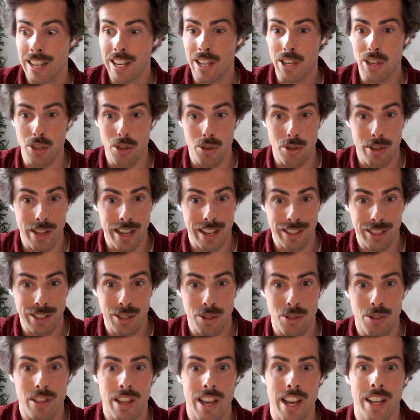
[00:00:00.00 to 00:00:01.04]
You guys
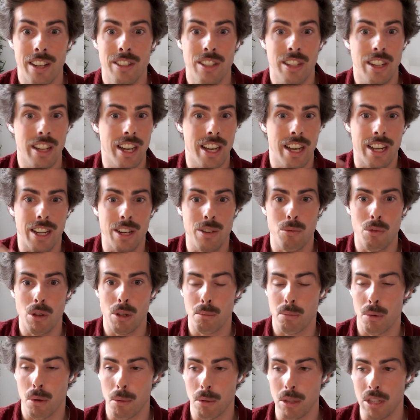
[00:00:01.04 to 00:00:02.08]
do that, and we'll
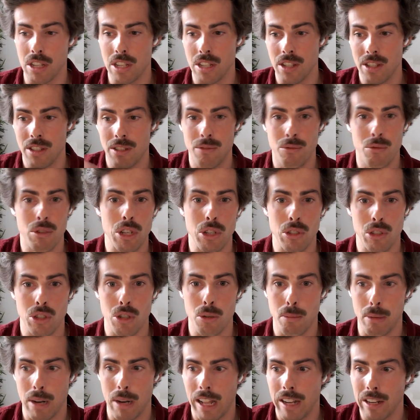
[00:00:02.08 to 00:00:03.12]
probably reuse
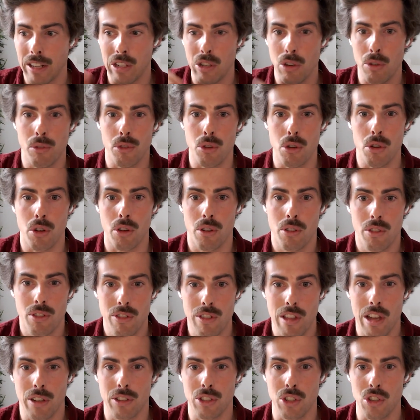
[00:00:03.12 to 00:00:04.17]
your planet in a few
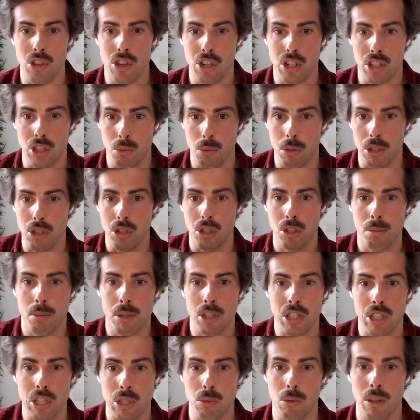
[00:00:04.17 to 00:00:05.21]
thousand years when your
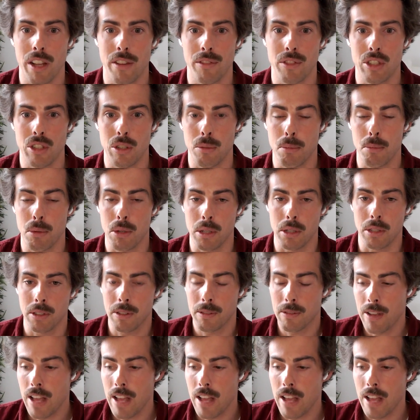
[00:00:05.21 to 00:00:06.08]
species will have disappeared.